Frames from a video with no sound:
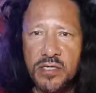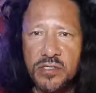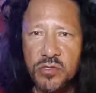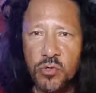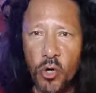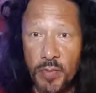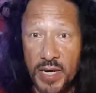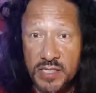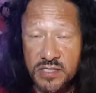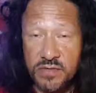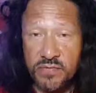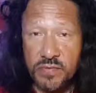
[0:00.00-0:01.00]
to
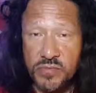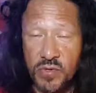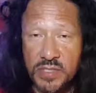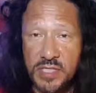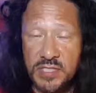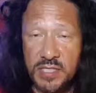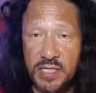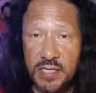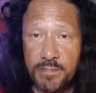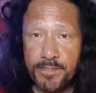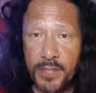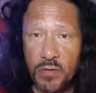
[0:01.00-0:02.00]
Gomez from Swansea
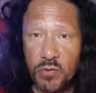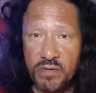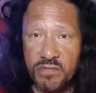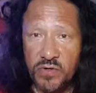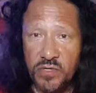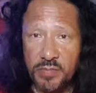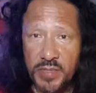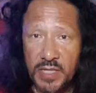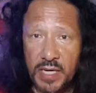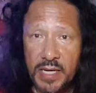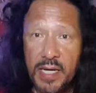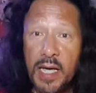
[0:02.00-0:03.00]
City, who converted the
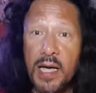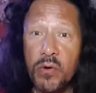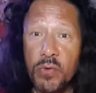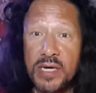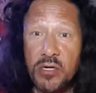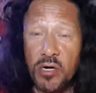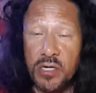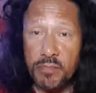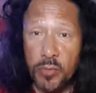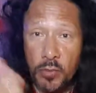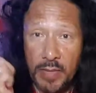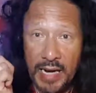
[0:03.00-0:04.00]
PK. Red carded,
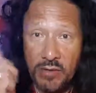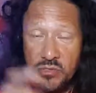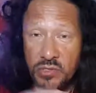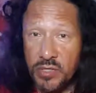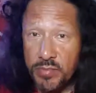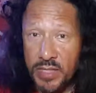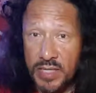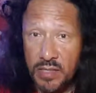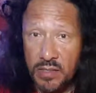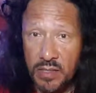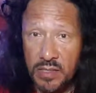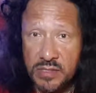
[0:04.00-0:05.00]
boom, out. So they're
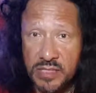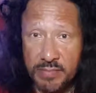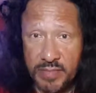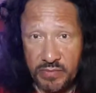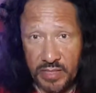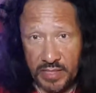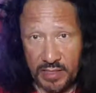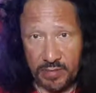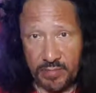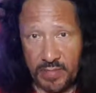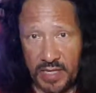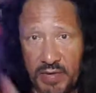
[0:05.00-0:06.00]
playing 10 men right now.
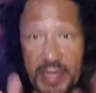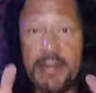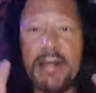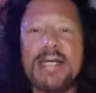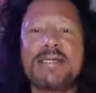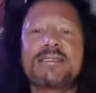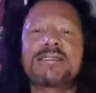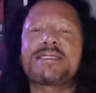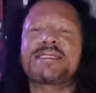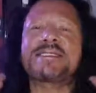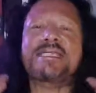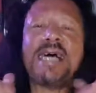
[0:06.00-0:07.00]
Anyway,
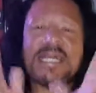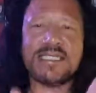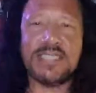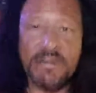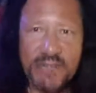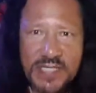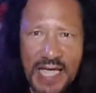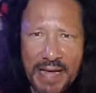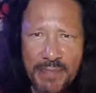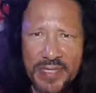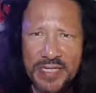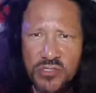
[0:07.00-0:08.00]
a lot of stuff has
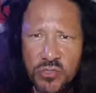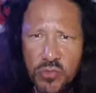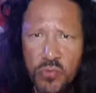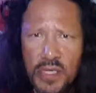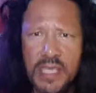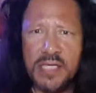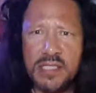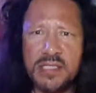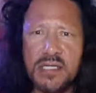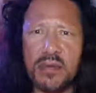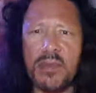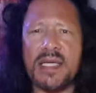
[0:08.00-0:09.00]
happened in 2
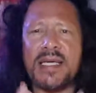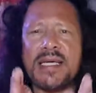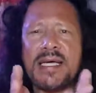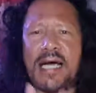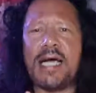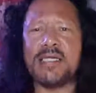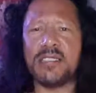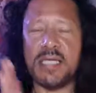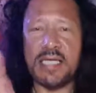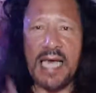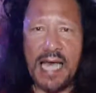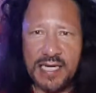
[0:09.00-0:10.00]
weeks. Oh my gosh, the
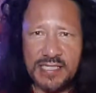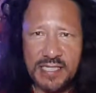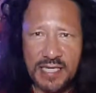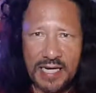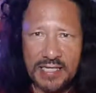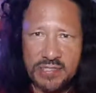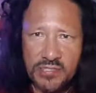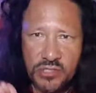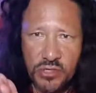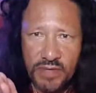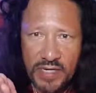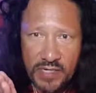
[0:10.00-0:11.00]
Galaxy got
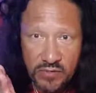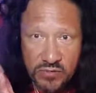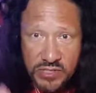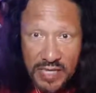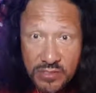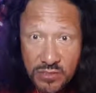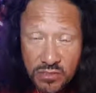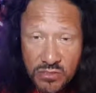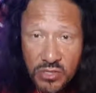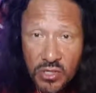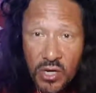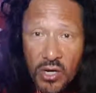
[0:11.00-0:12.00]
Giovanni Dos Santos.